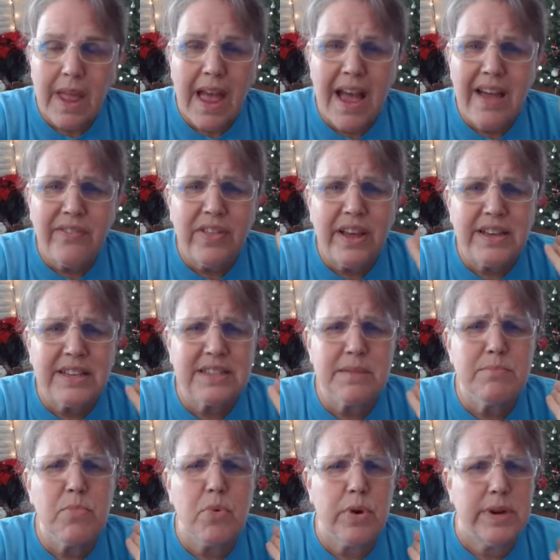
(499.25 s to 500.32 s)
I have like
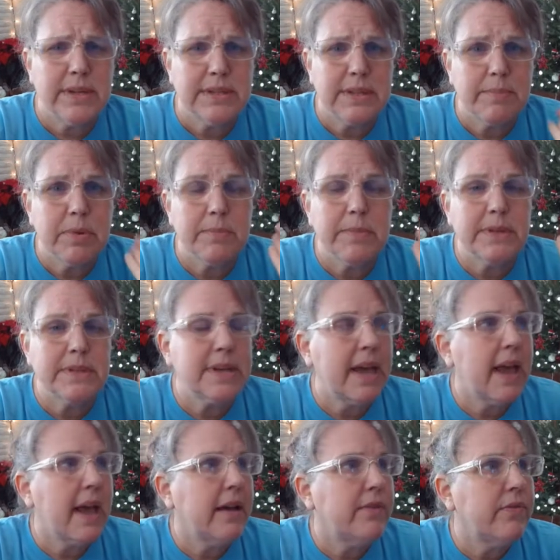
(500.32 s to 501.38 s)
some morning supplements. I
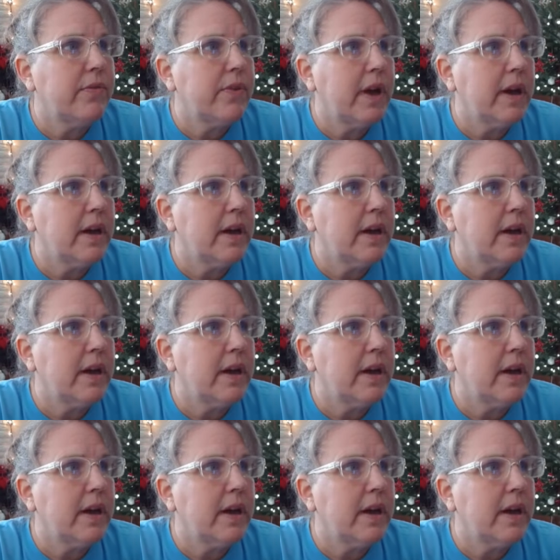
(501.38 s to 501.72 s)
have